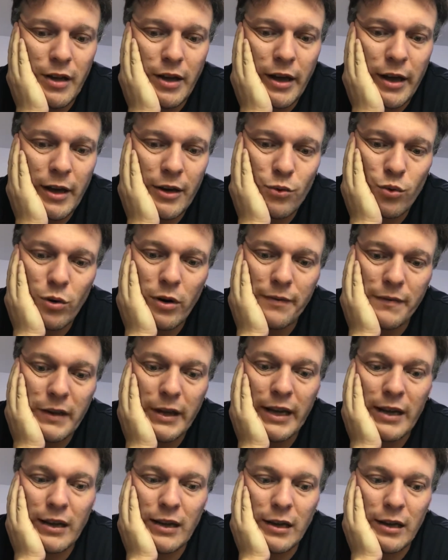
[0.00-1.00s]
And
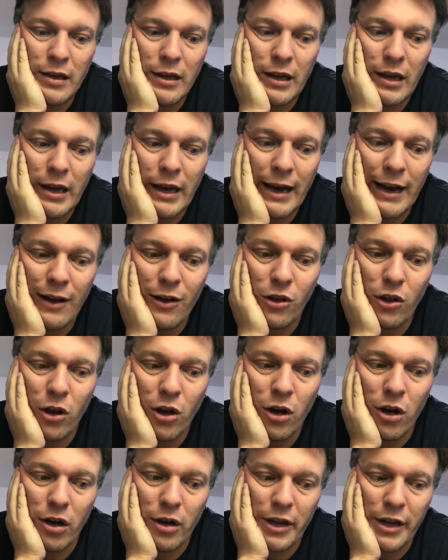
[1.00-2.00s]
roughly how
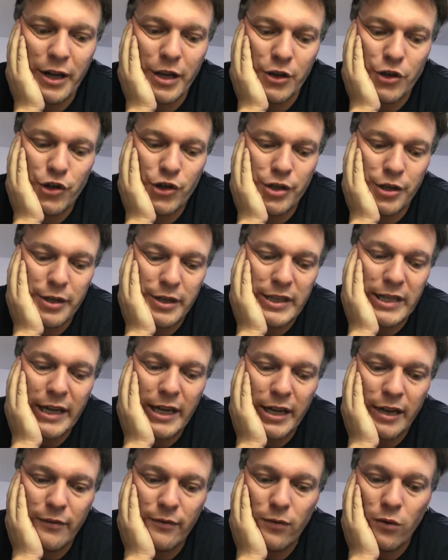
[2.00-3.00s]
long it should
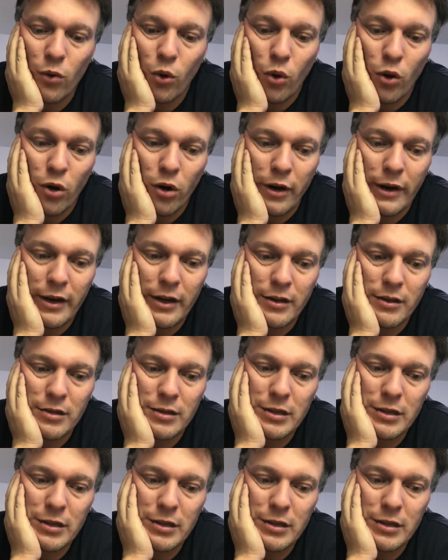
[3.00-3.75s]
take for